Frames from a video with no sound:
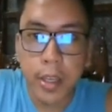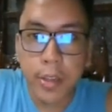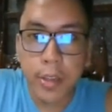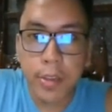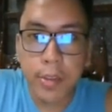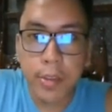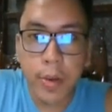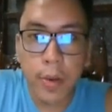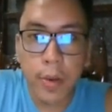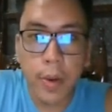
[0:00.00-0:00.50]

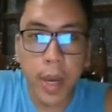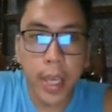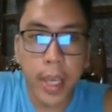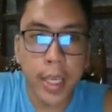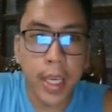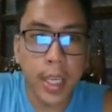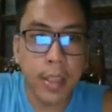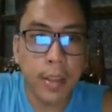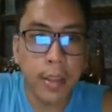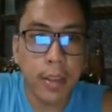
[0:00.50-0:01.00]
So I
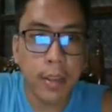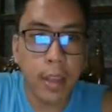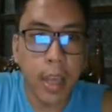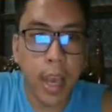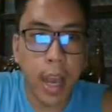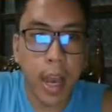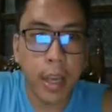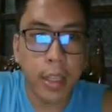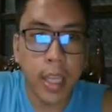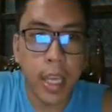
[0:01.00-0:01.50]
can
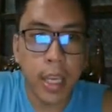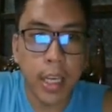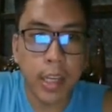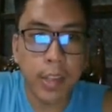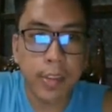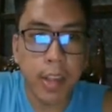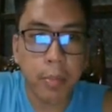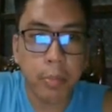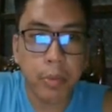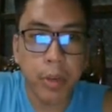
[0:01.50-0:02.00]
take a
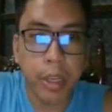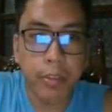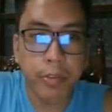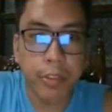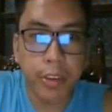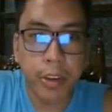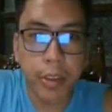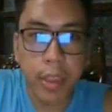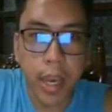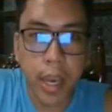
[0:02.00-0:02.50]
separate
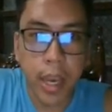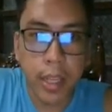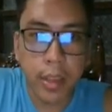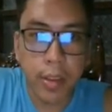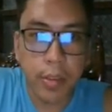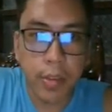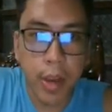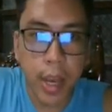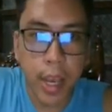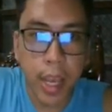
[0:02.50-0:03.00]
for that.
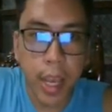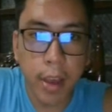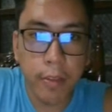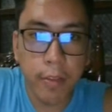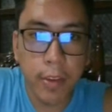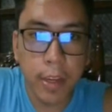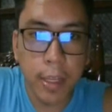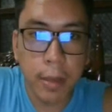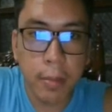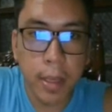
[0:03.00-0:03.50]
So I
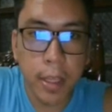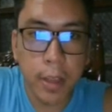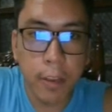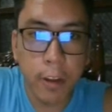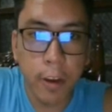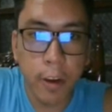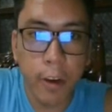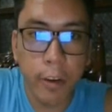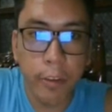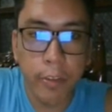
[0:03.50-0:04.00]
have limit
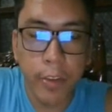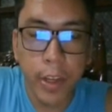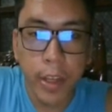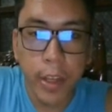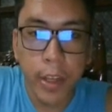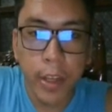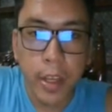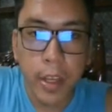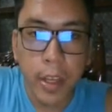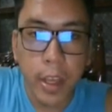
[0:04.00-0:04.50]
of
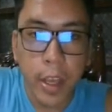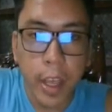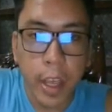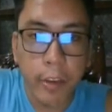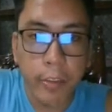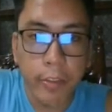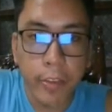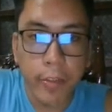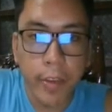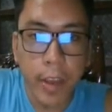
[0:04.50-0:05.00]

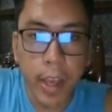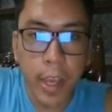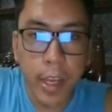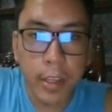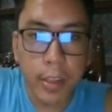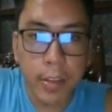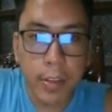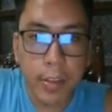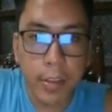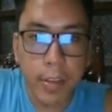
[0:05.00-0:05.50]
f of
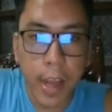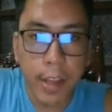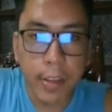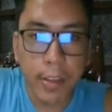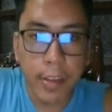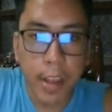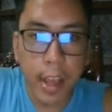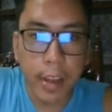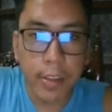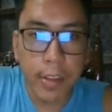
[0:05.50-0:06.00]
x
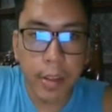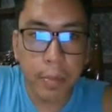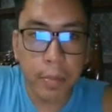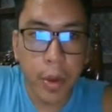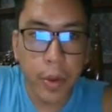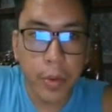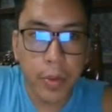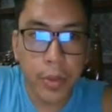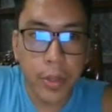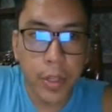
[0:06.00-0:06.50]
as x
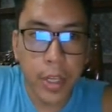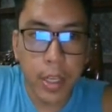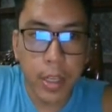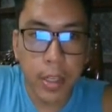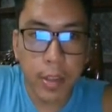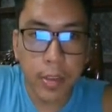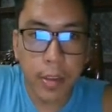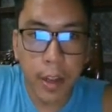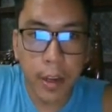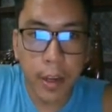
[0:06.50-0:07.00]

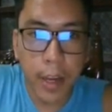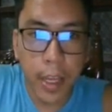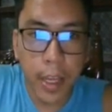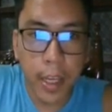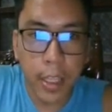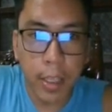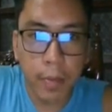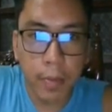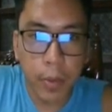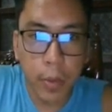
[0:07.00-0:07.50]
approaches
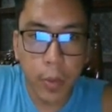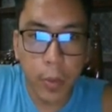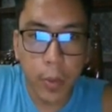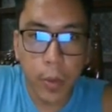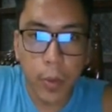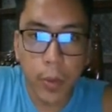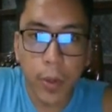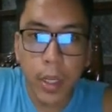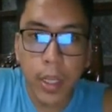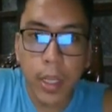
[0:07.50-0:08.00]
negative
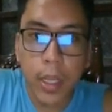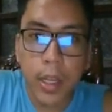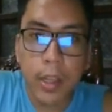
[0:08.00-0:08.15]
2.